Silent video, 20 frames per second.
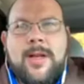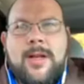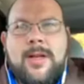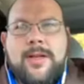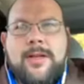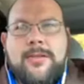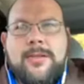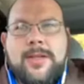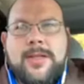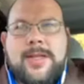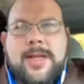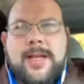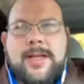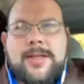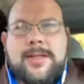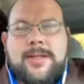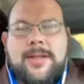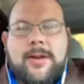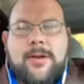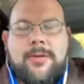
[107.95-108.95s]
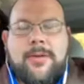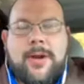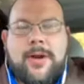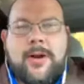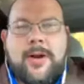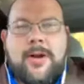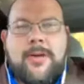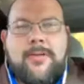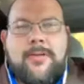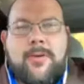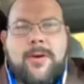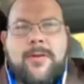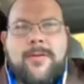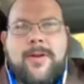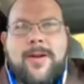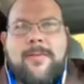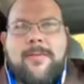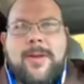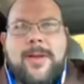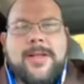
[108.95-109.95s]
Usually takes 30 to
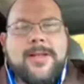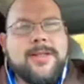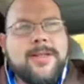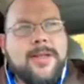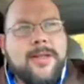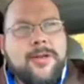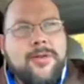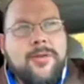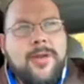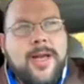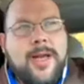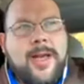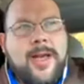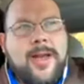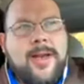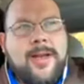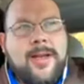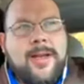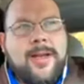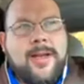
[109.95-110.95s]
45 minutes to do that.